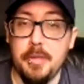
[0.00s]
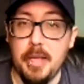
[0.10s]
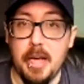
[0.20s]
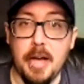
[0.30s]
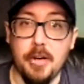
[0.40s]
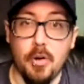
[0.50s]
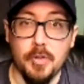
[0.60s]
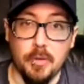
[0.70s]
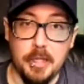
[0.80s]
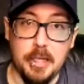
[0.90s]
They kind of
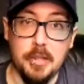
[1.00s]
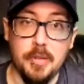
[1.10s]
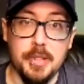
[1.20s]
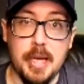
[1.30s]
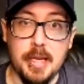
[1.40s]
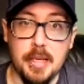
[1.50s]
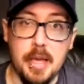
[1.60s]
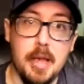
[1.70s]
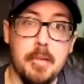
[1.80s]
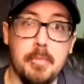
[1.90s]
also lead into the second
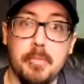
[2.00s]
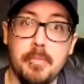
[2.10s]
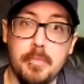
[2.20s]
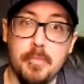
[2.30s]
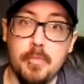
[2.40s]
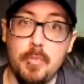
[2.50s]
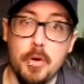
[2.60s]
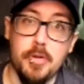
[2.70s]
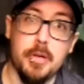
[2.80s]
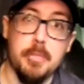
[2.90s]
game,
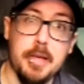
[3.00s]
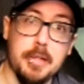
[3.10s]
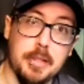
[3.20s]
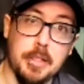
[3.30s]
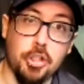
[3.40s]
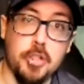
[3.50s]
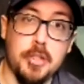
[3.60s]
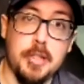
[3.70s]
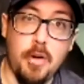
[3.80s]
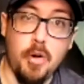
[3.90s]
where you can make
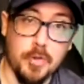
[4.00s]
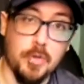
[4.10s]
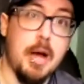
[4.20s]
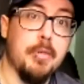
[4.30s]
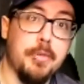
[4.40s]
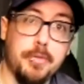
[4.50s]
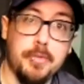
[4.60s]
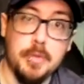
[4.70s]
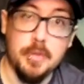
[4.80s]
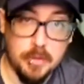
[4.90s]
decisions that also have,
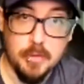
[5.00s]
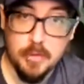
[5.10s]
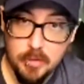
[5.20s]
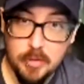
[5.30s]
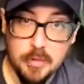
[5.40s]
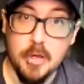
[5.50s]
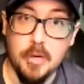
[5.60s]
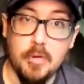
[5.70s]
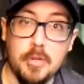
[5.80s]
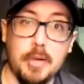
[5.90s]

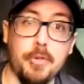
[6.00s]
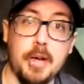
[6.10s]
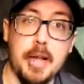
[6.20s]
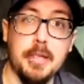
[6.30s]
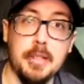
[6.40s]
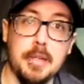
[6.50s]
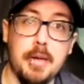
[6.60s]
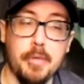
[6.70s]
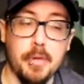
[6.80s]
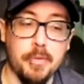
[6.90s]
different endings and
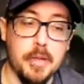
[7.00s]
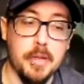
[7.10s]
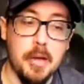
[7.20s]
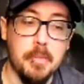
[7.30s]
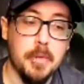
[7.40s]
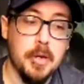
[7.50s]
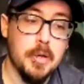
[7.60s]
everything for the game.